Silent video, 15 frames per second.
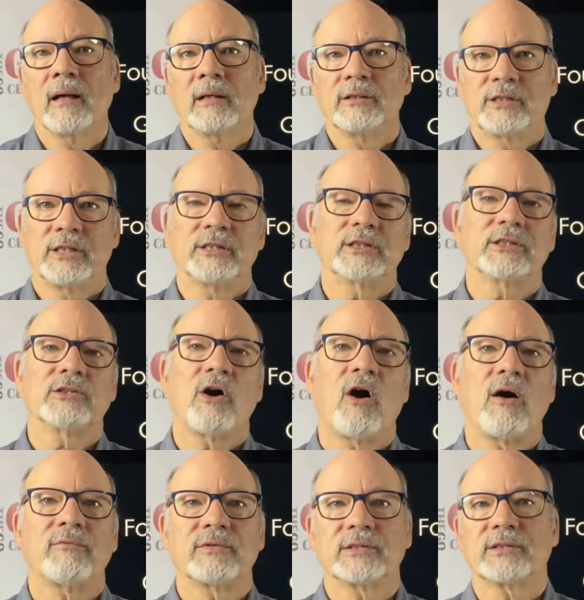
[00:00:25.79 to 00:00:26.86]
Jesus
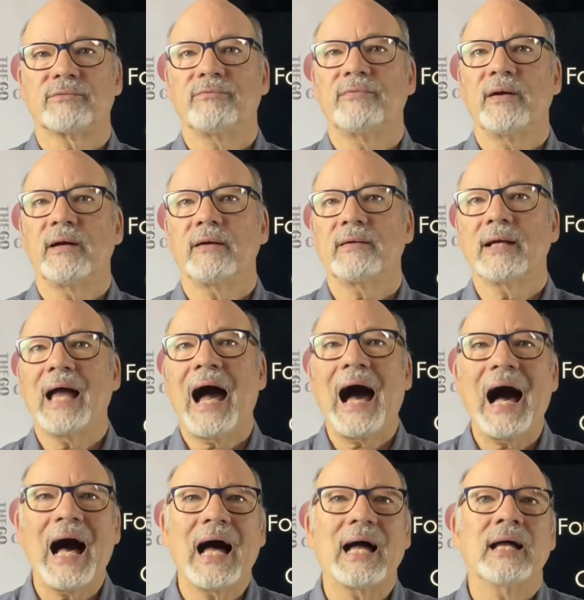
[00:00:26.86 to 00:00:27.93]
offers a very
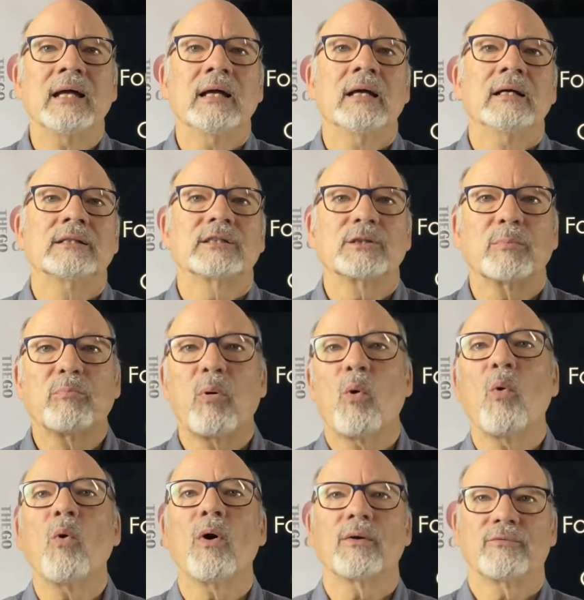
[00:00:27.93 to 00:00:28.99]
high
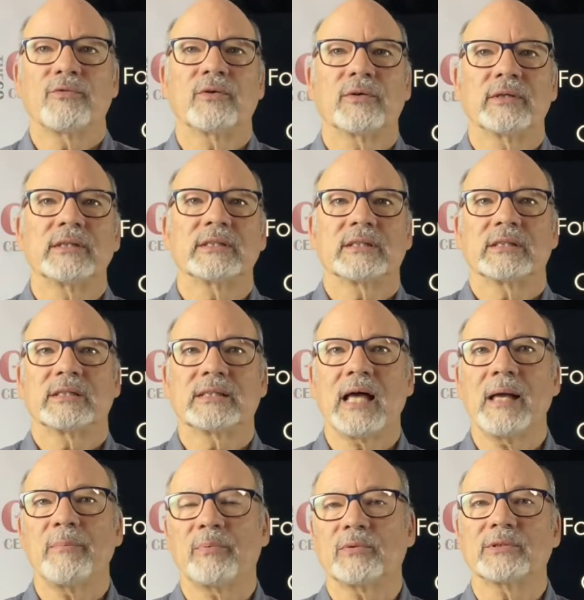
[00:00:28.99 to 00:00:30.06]
support for his
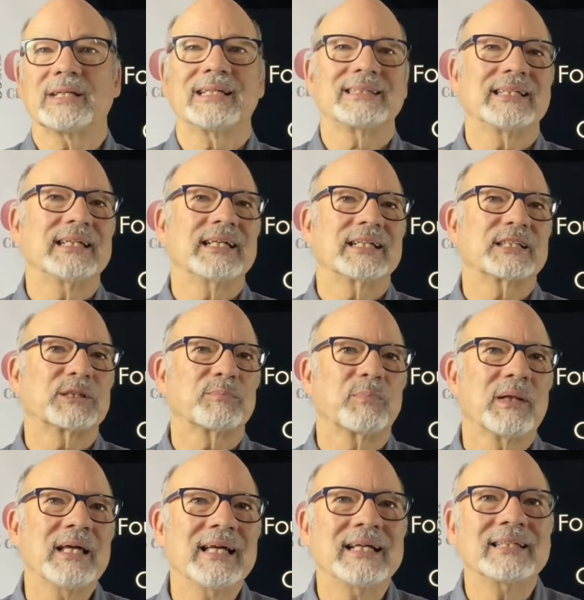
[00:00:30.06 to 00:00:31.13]
disciples as he
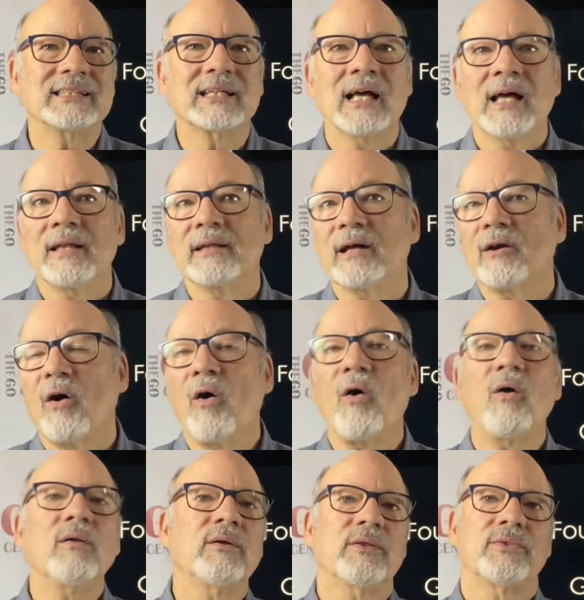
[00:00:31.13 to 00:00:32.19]
explains that
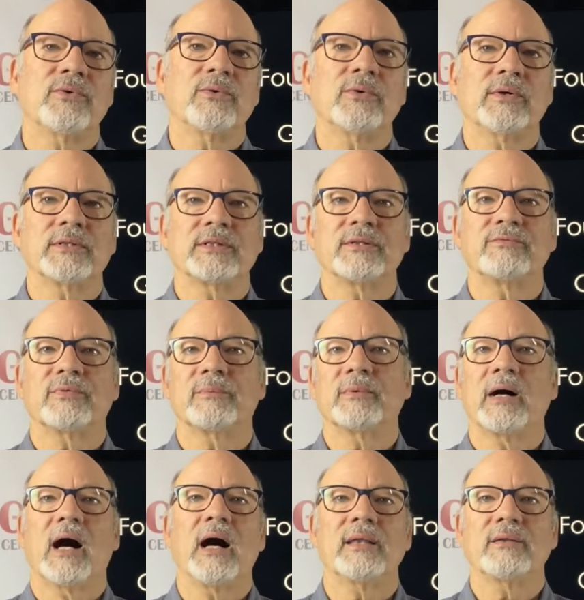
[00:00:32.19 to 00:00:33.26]
all authority from
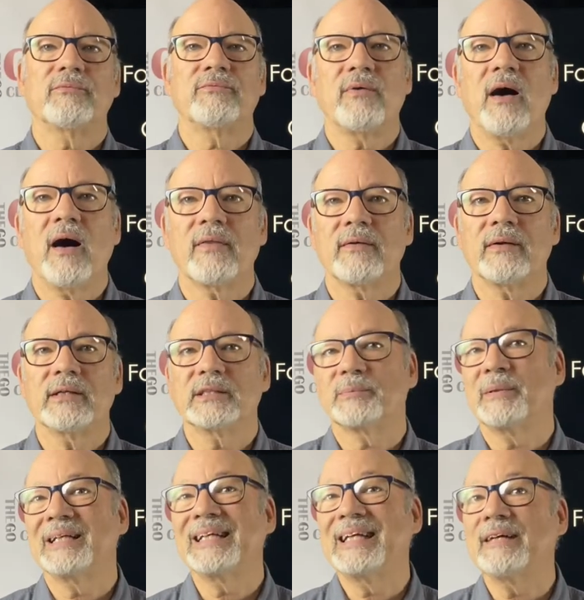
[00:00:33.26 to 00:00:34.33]
God the Father has
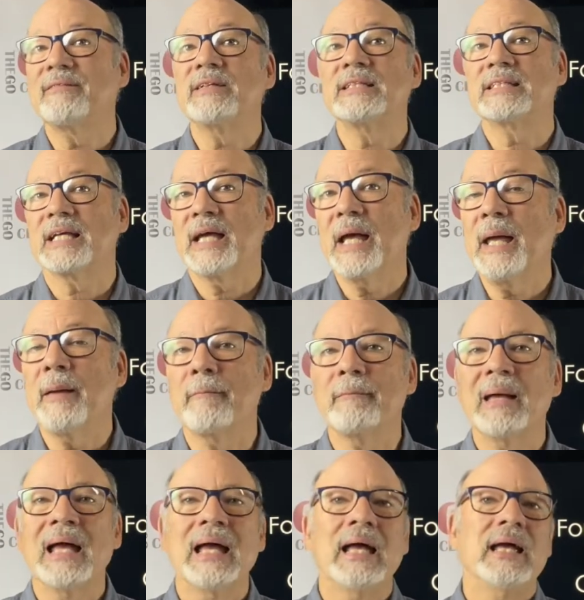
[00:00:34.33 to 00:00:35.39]
been given to him.
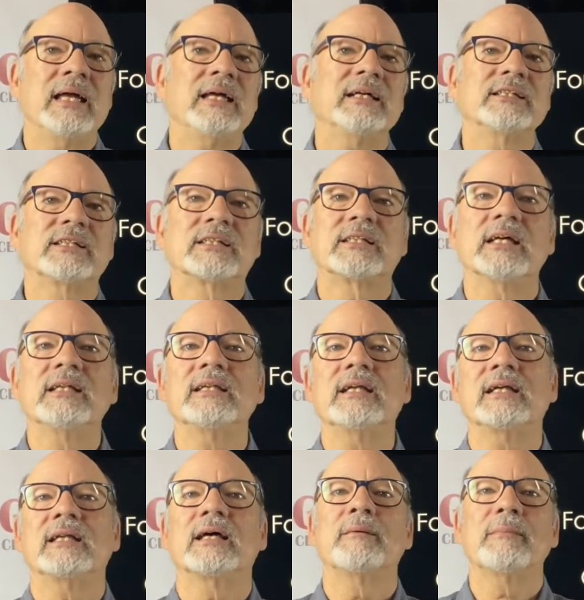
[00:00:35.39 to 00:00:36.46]
He is
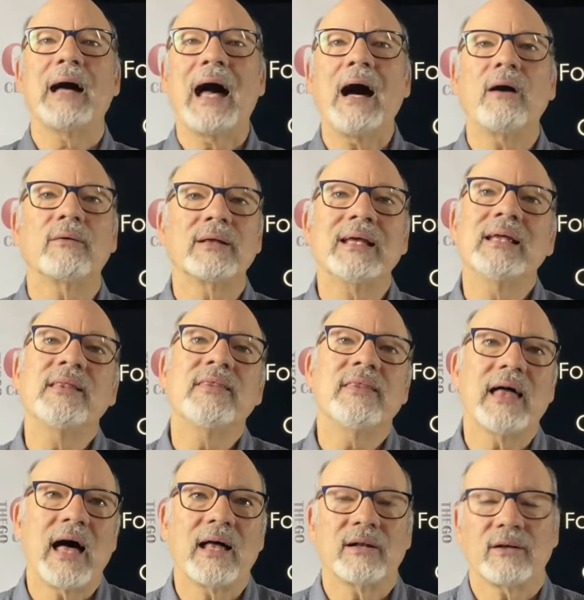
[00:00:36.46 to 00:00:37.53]
sending them out in
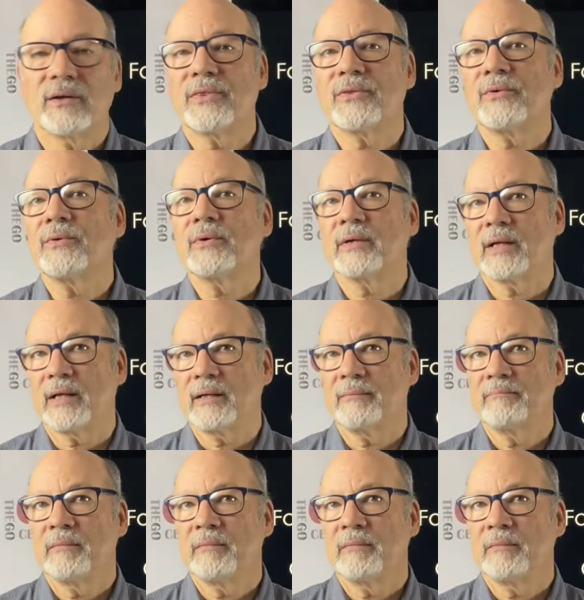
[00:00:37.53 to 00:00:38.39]
that authority.